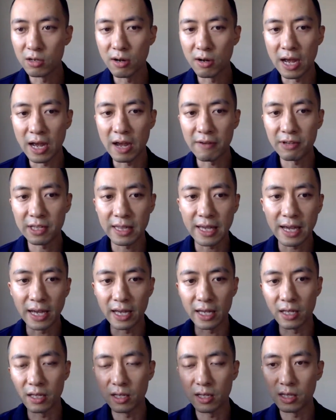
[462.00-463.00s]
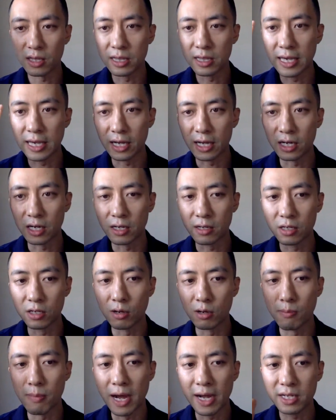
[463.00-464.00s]
having that
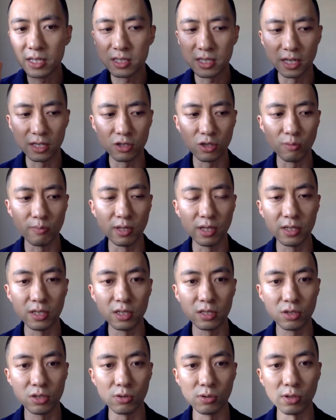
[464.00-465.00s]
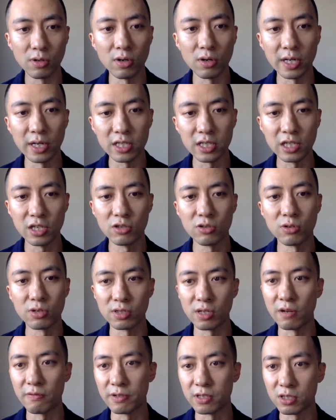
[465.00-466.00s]
mindset to ability to learn and teach
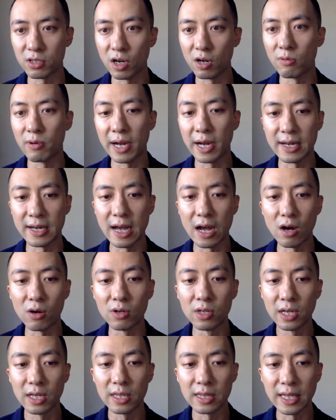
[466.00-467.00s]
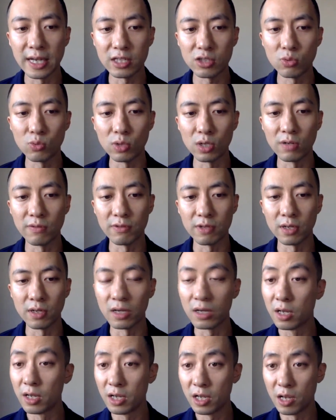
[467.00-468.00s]
yourself and start right now, that's one of the
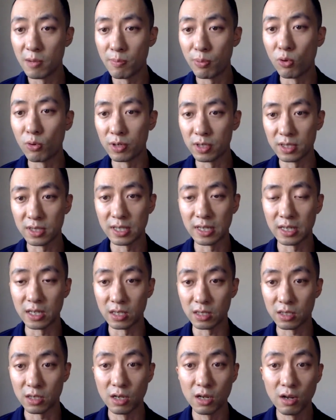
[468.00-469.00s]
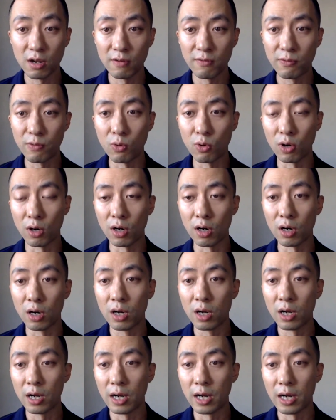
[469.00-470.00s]
important things for
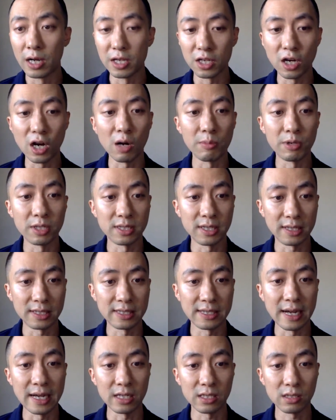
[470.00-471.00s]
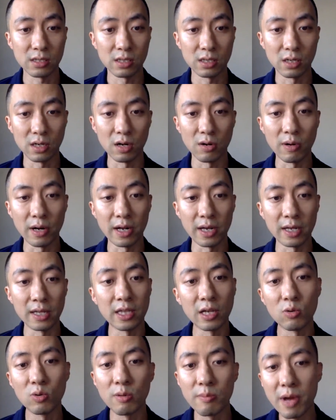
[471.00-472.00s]
e-commerce success. All right. And
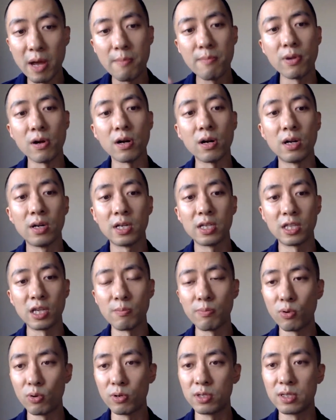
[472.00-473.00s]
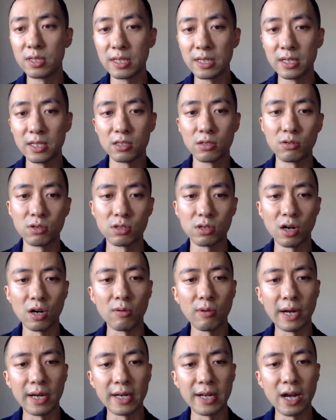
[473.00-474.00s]
then remember, the important thing is to start
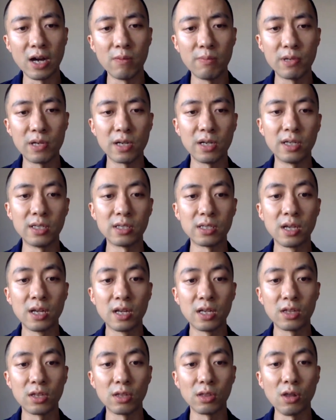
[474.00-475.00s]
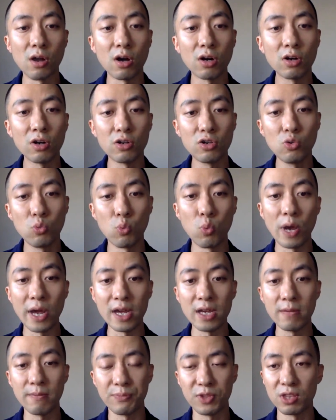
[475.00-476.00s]
right now, because the longer you
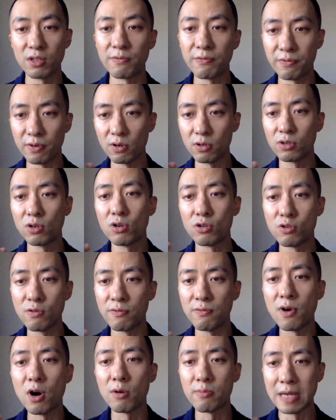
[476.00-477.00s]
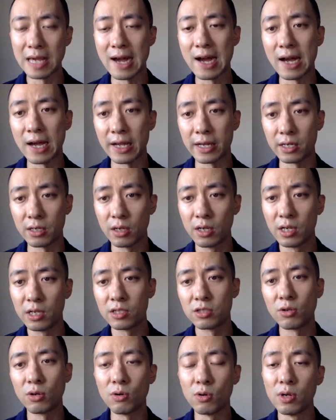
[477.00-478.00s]
wait, the further you fall behind.
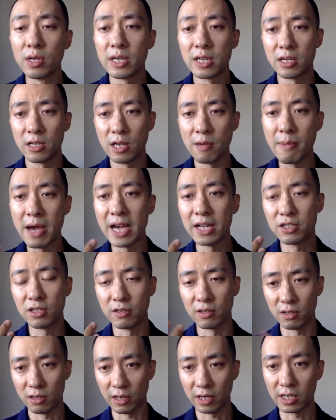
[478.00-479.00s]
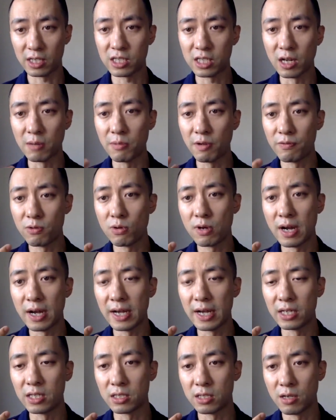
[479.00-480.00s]
So imagine, like, some of you
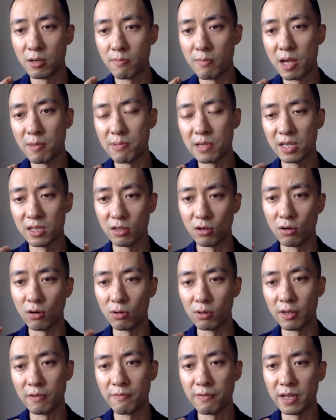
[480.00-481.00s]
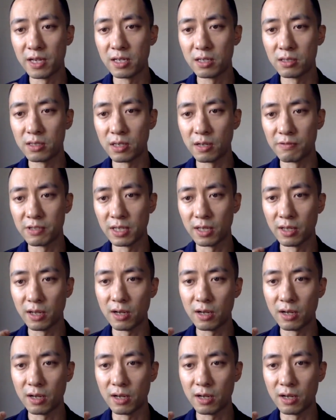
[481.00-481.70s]
guys may be in the early phase of selling